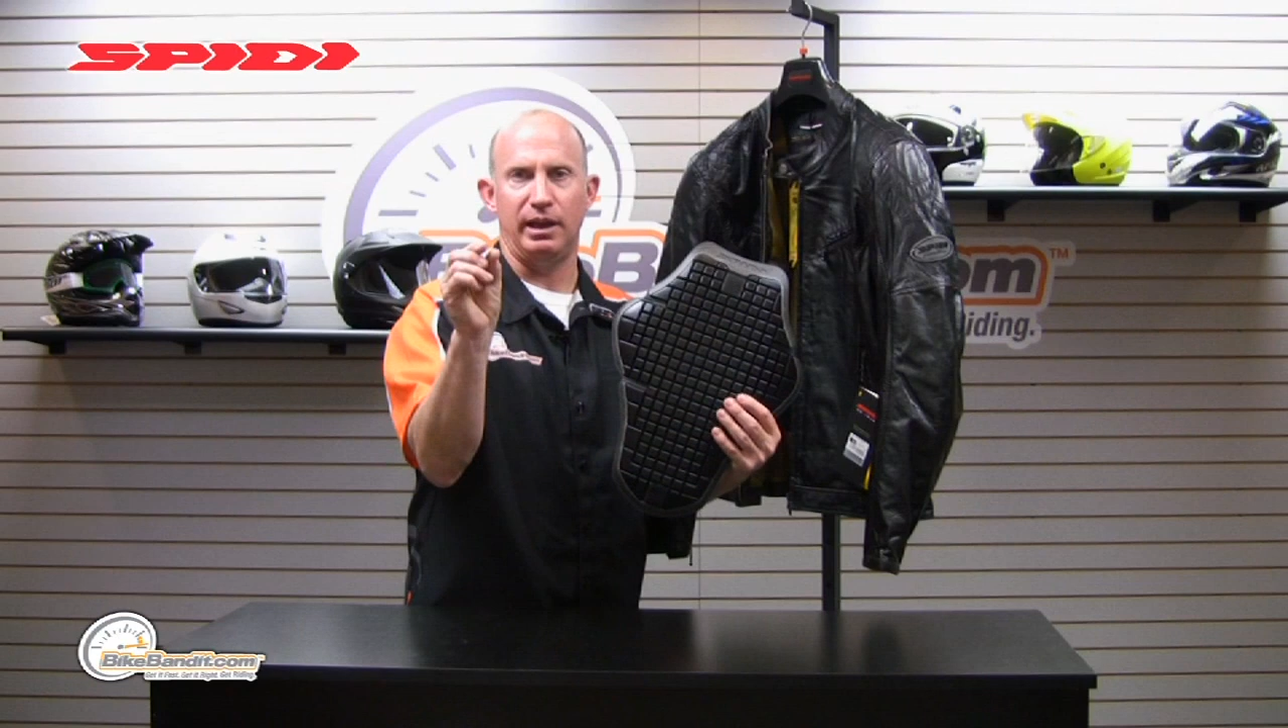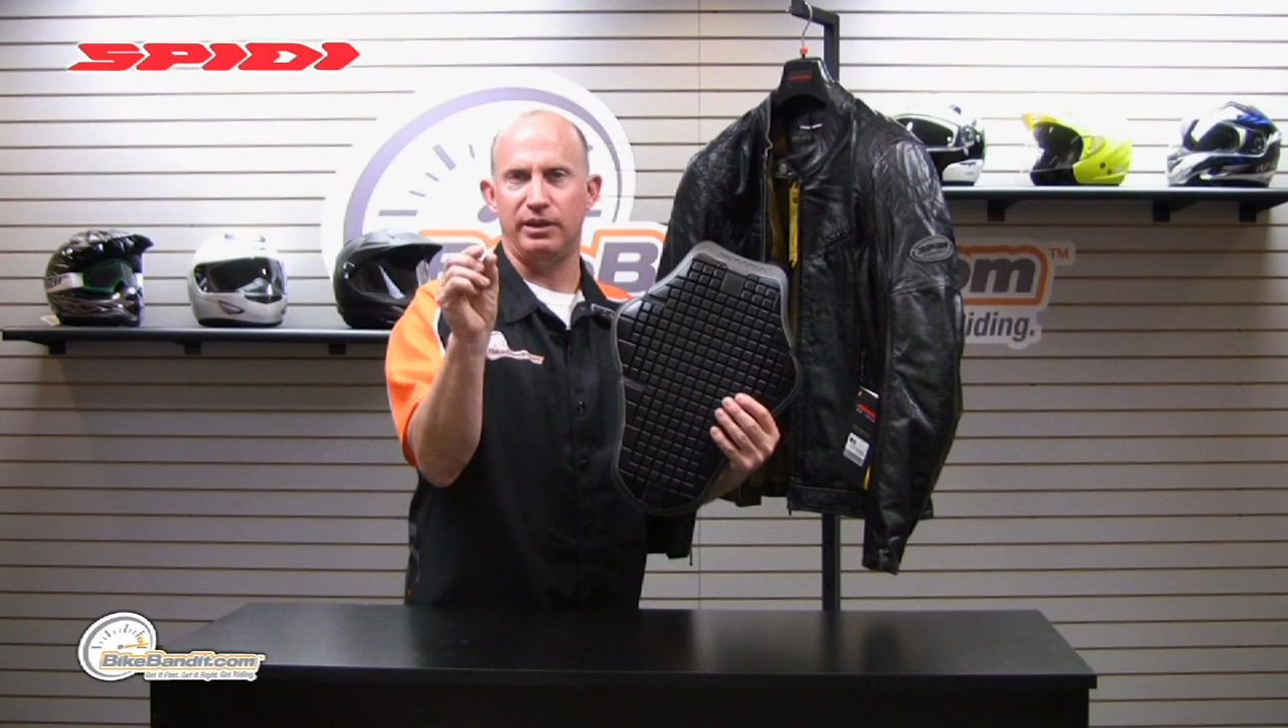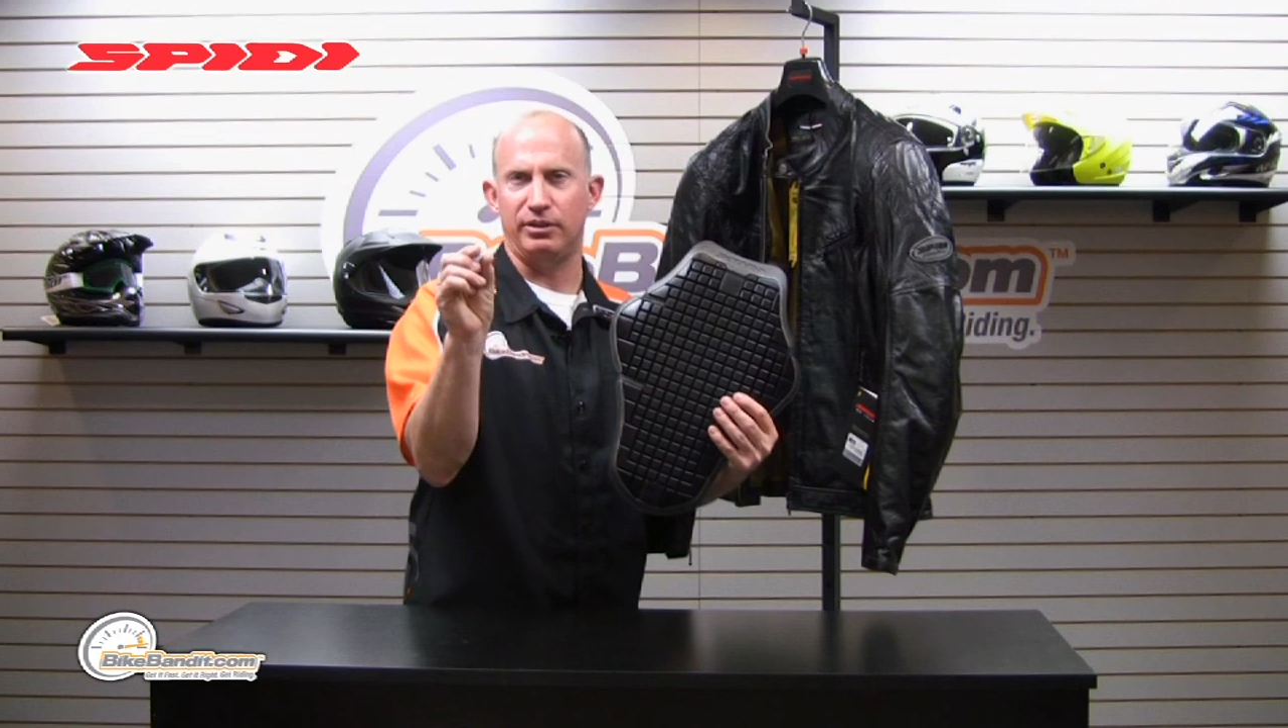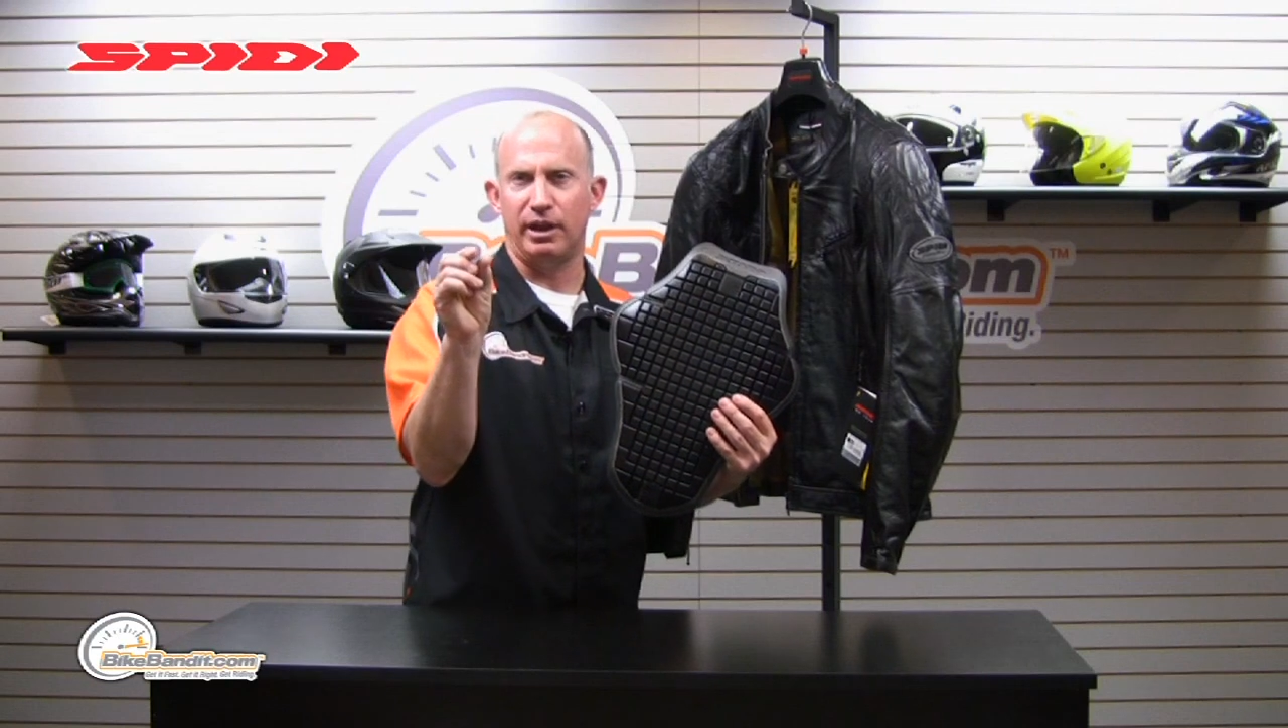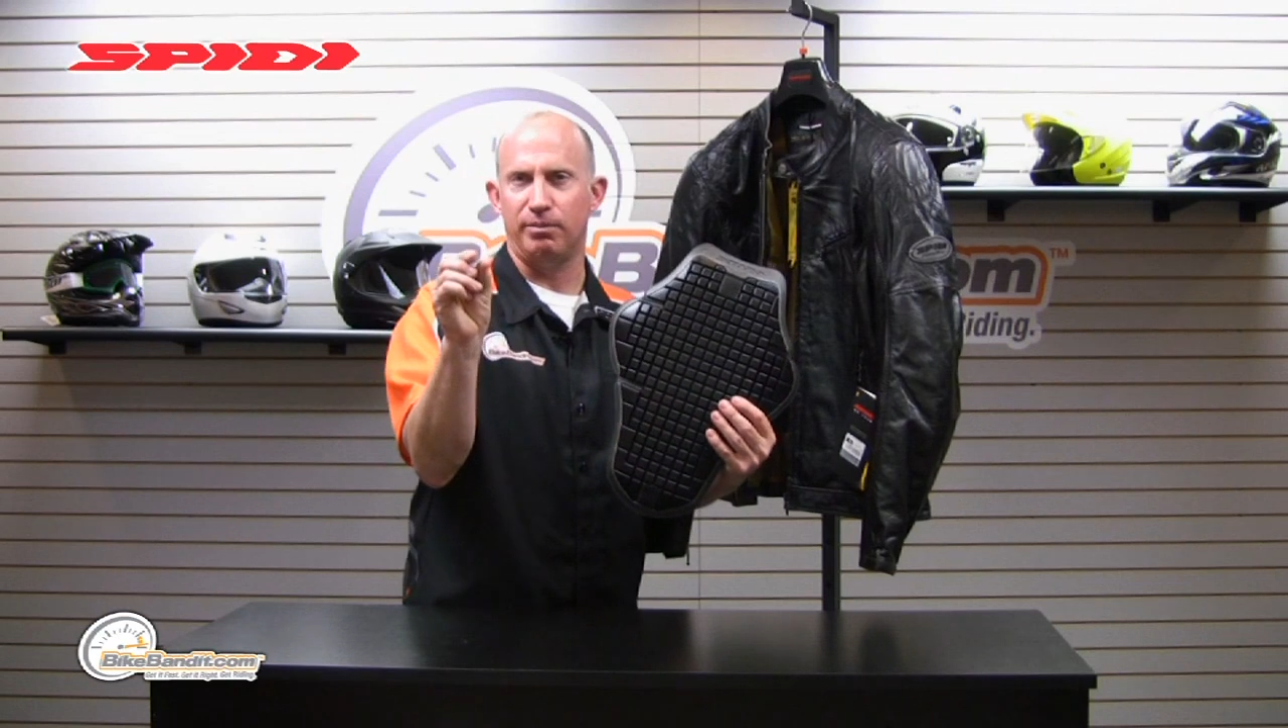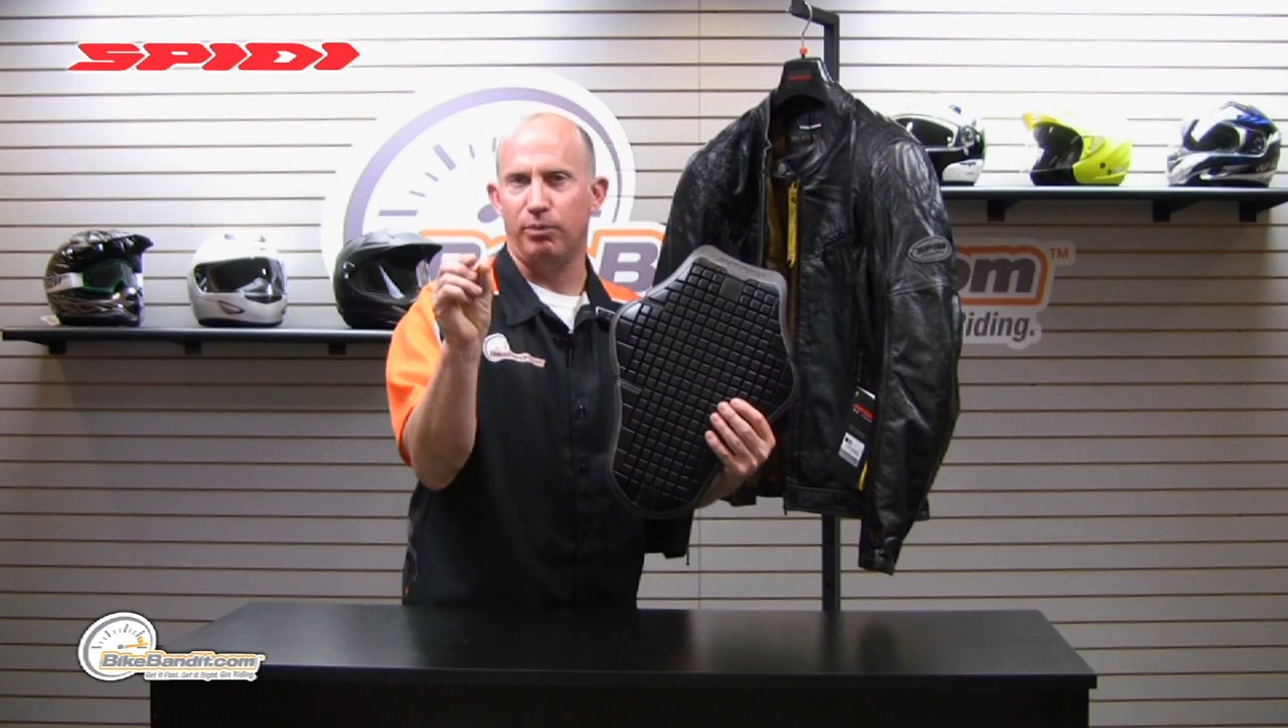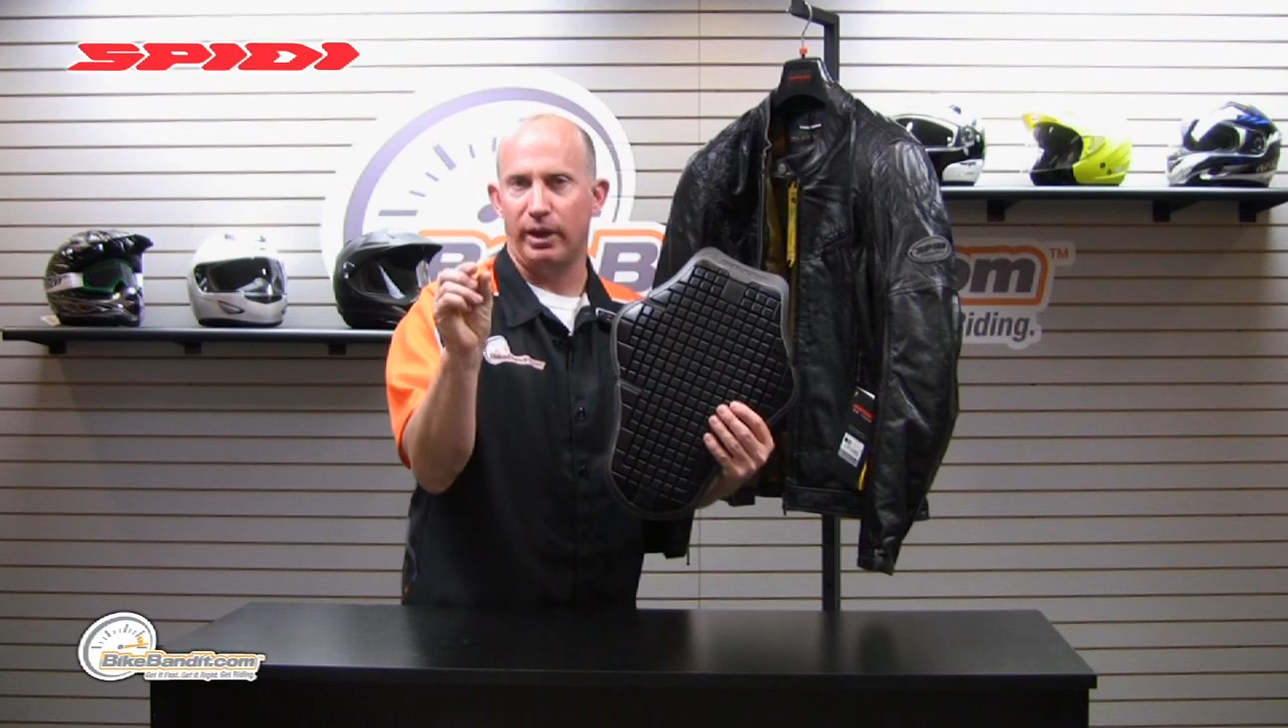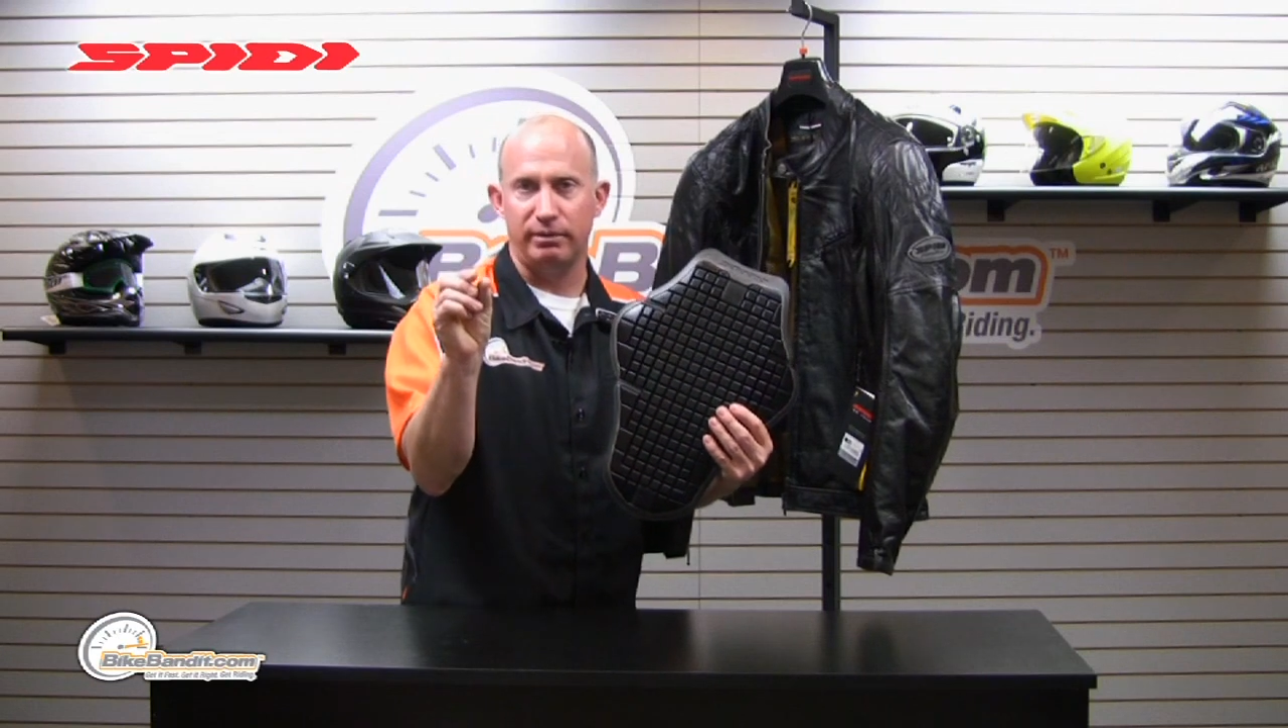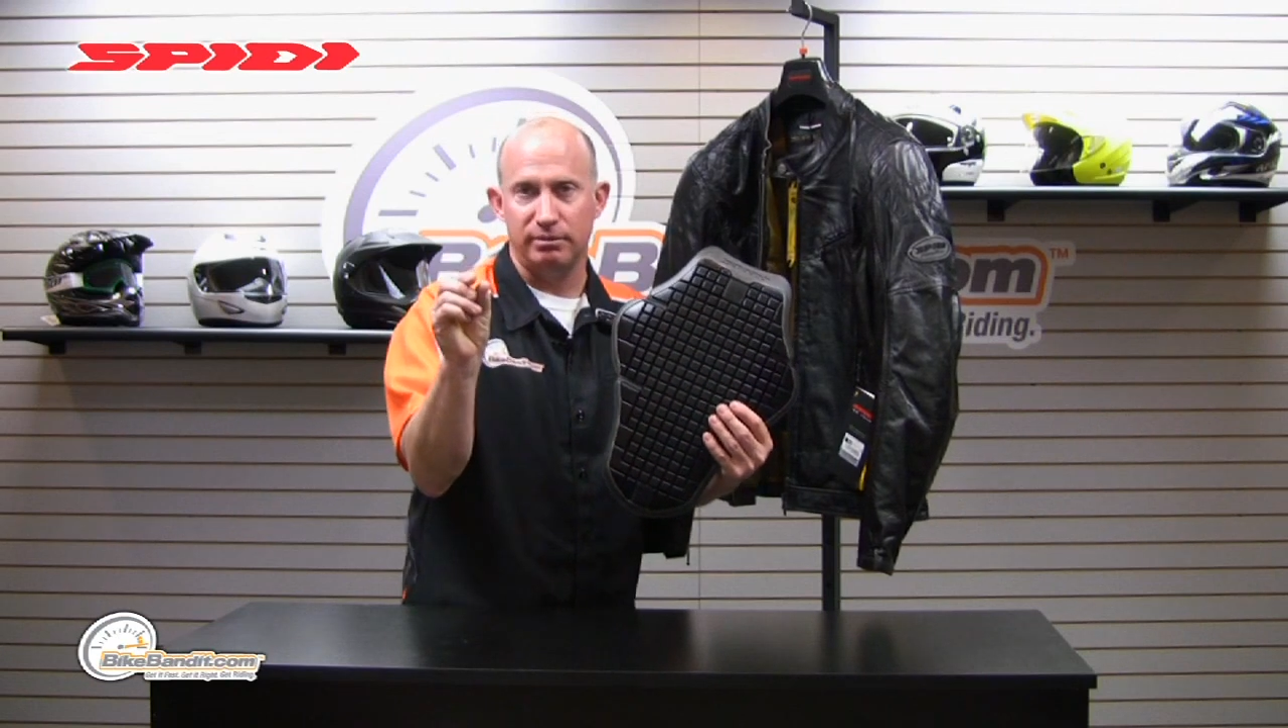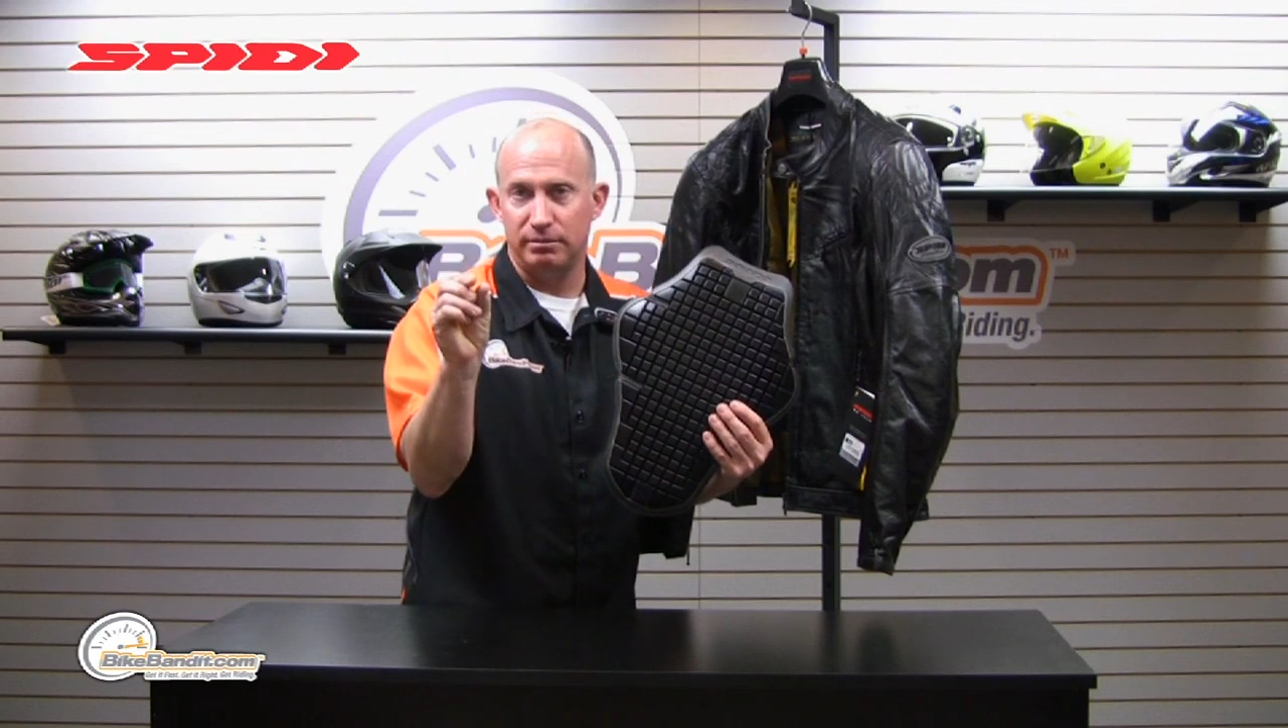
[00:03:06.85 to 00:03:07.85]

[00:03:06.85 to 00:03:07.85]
is a, what,